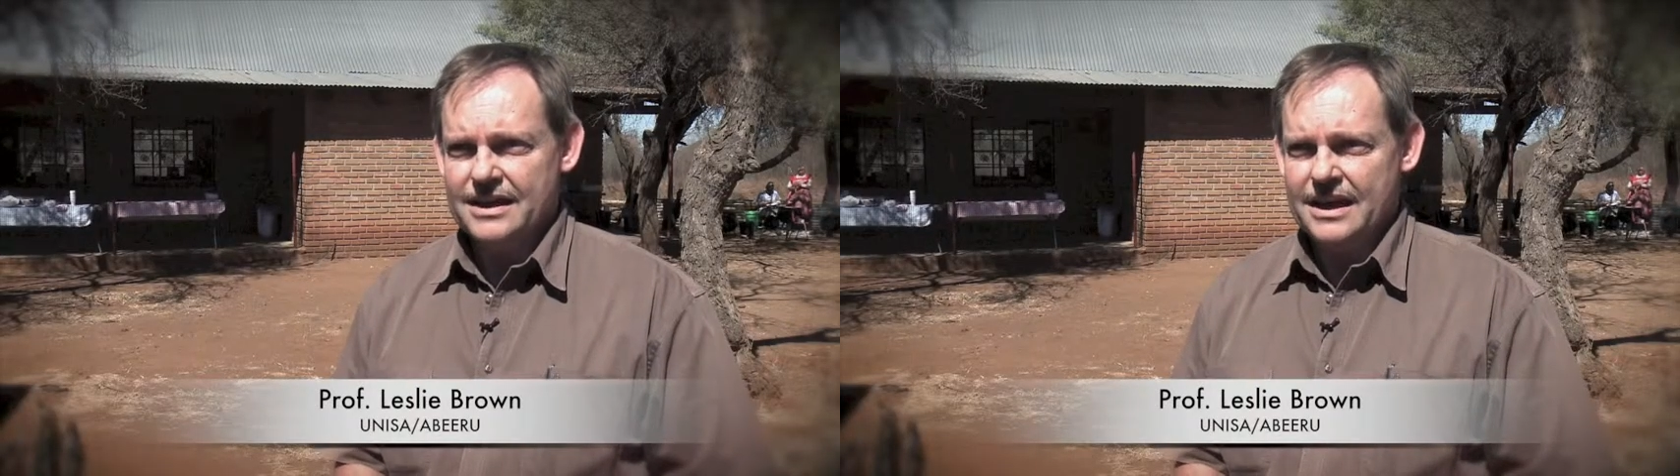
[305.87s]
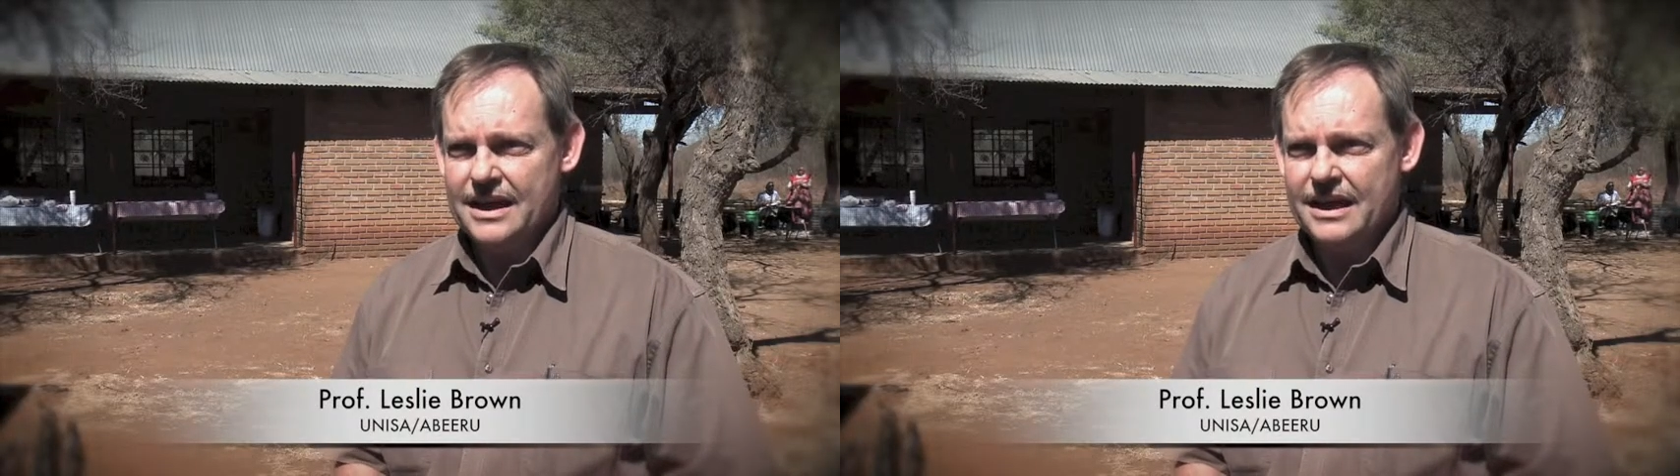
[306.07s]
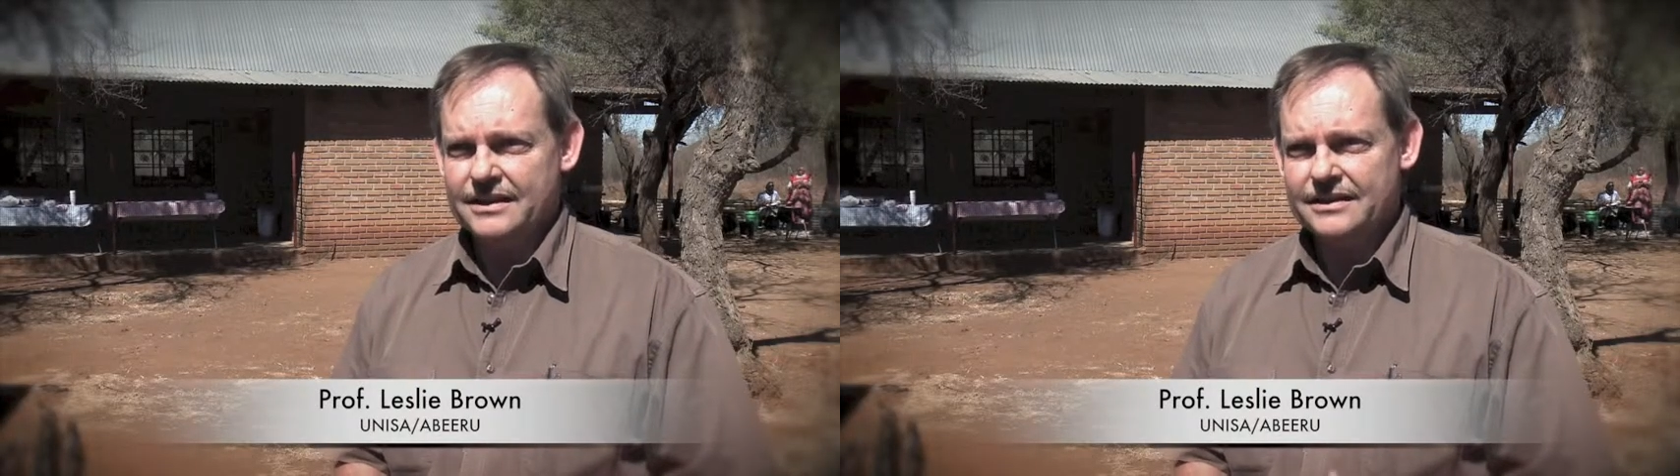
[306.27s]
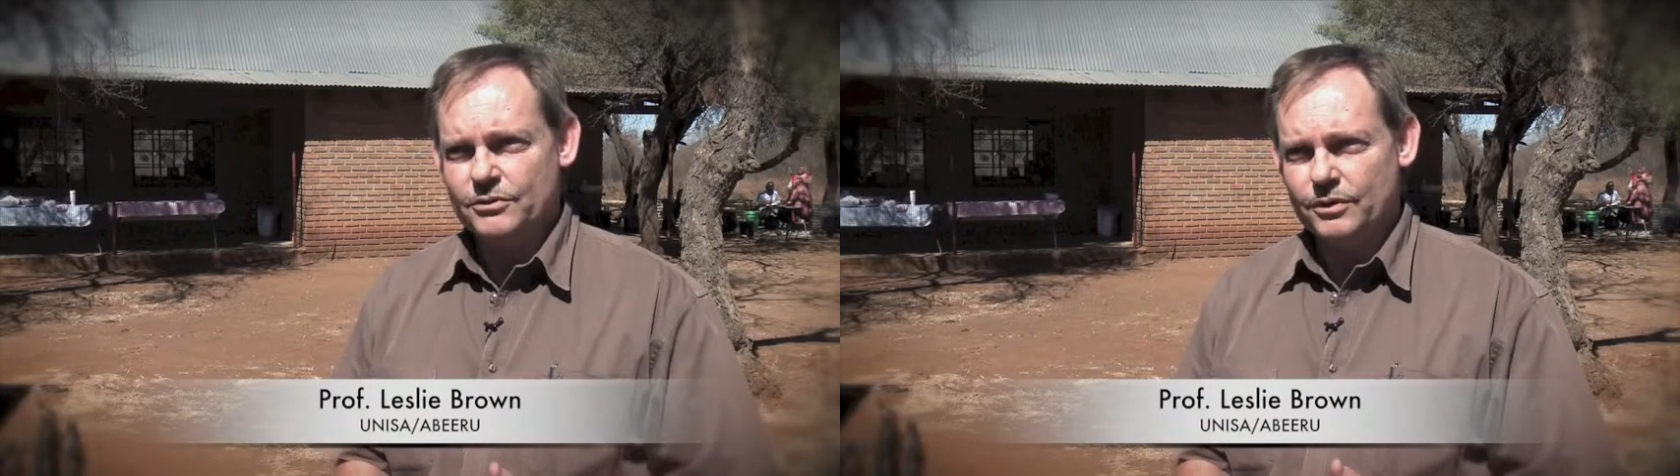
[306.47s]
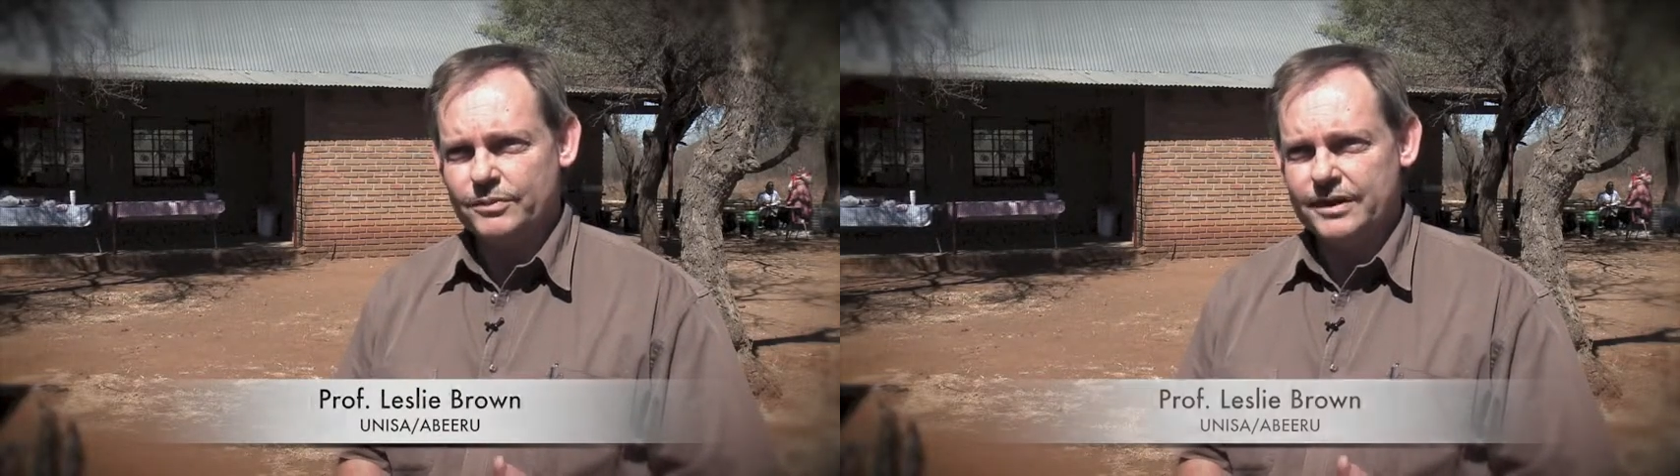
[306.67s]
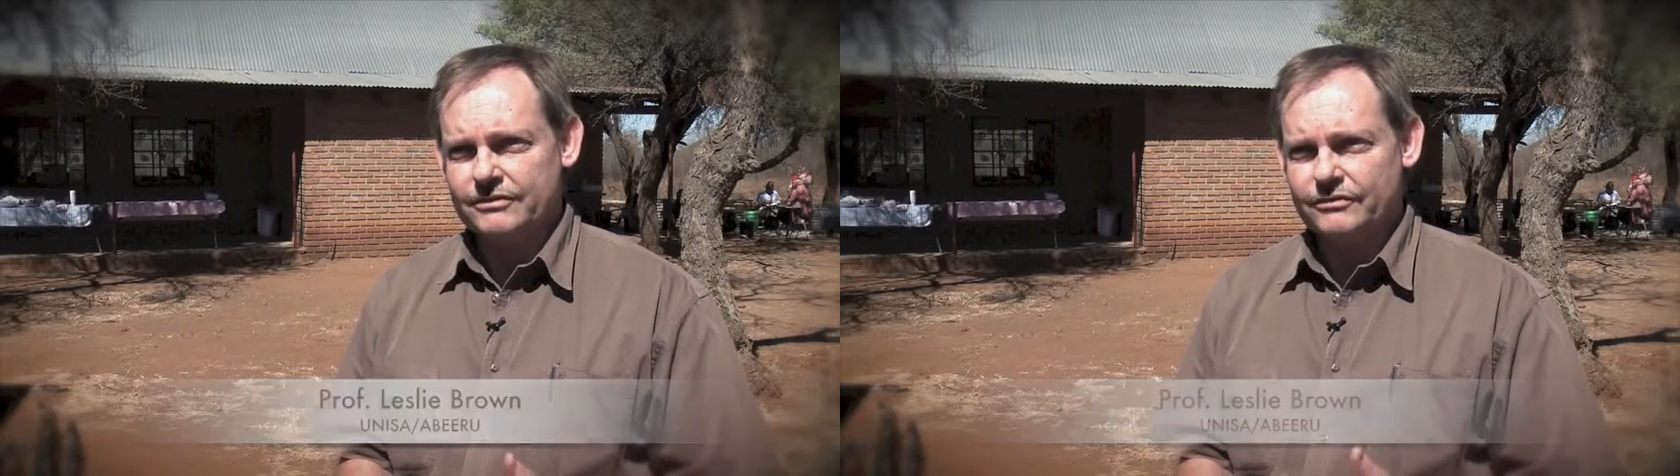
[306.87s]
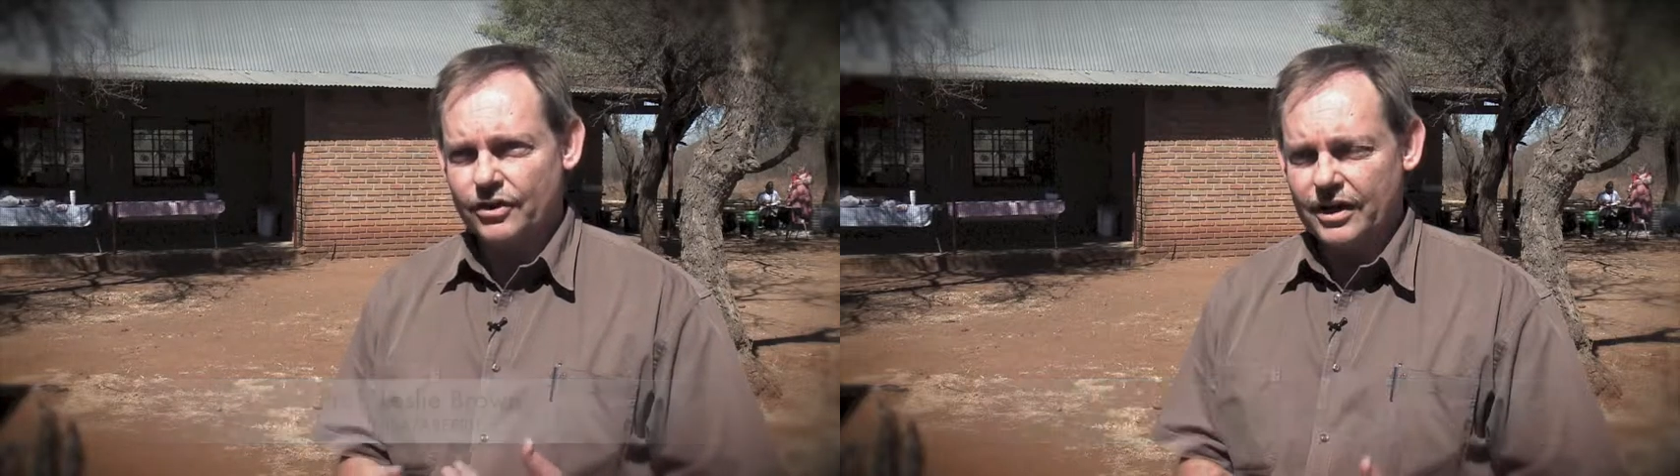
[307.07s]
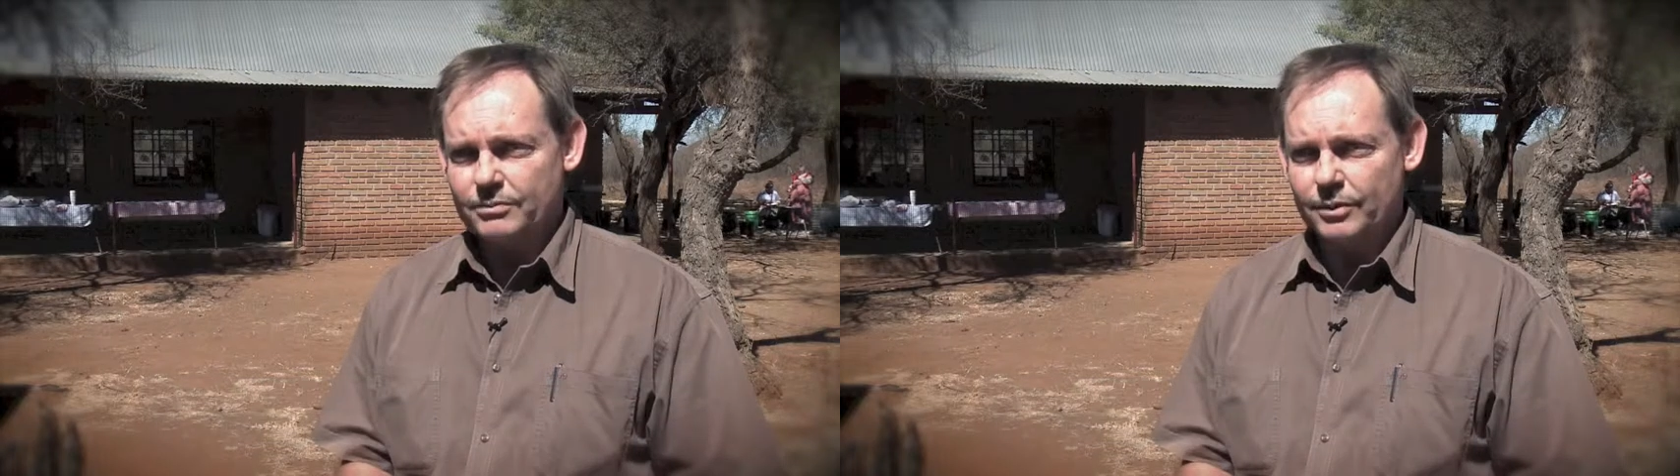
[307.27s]
and there will be
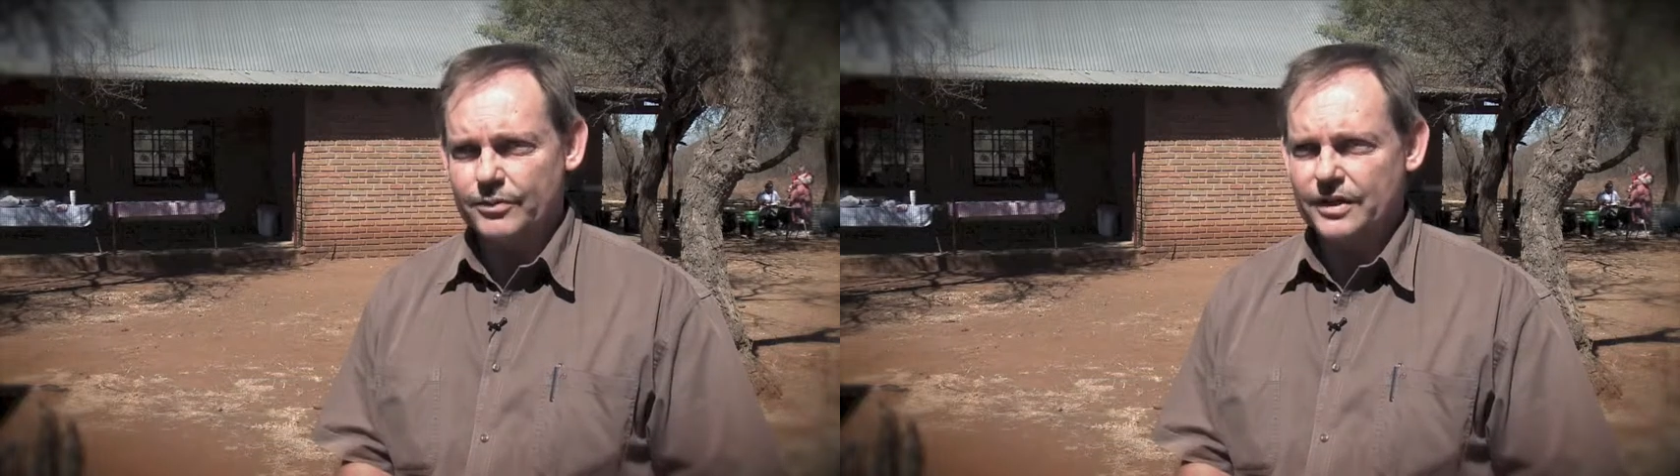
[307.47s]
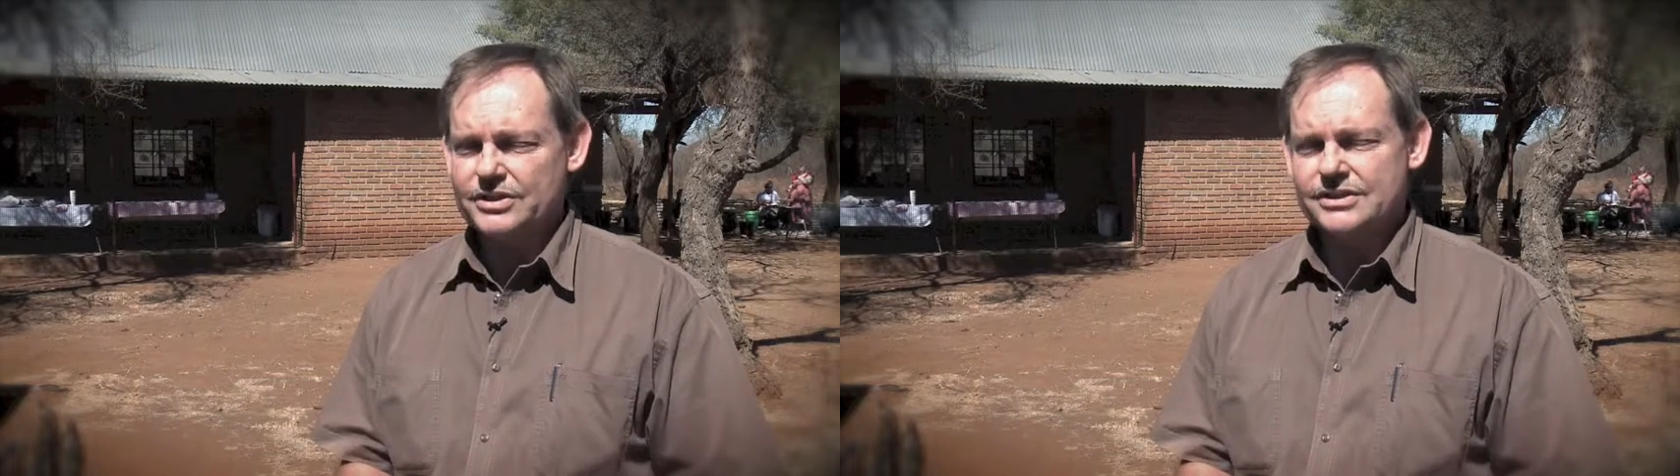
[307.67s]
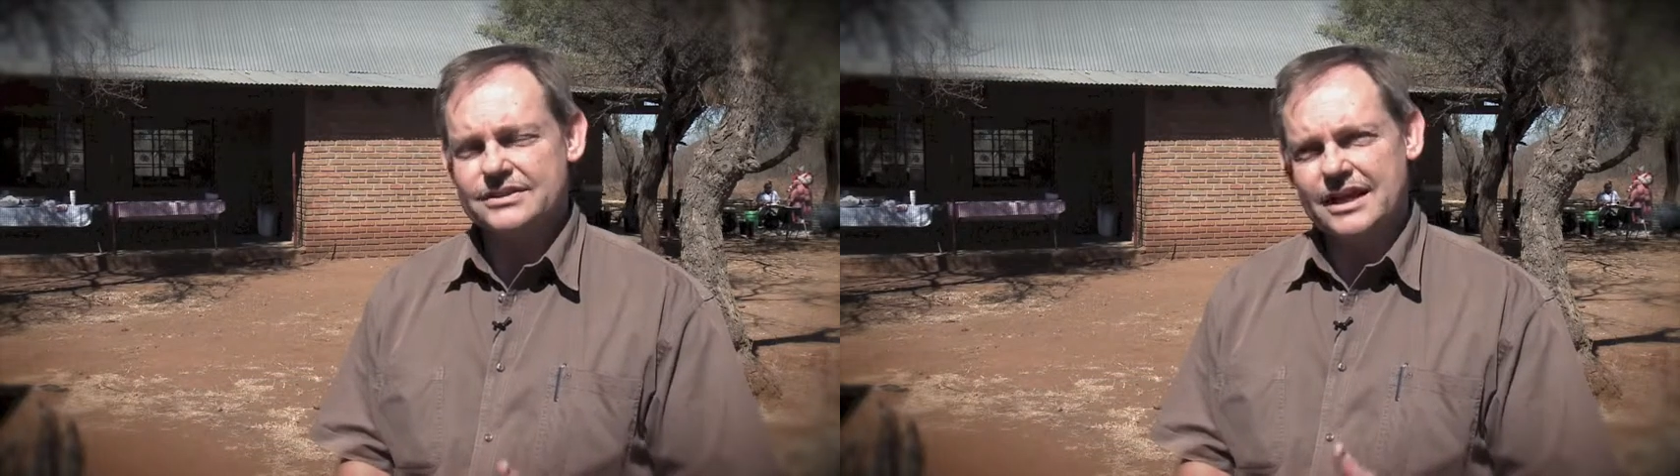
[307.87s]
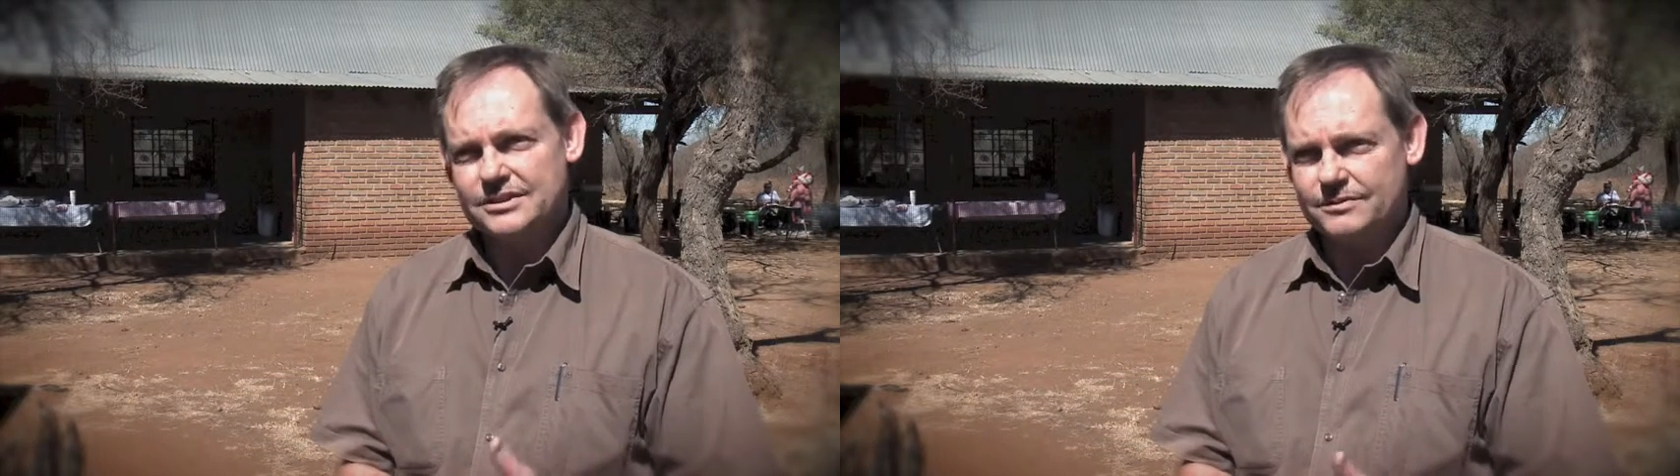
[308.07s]
follow-up operations as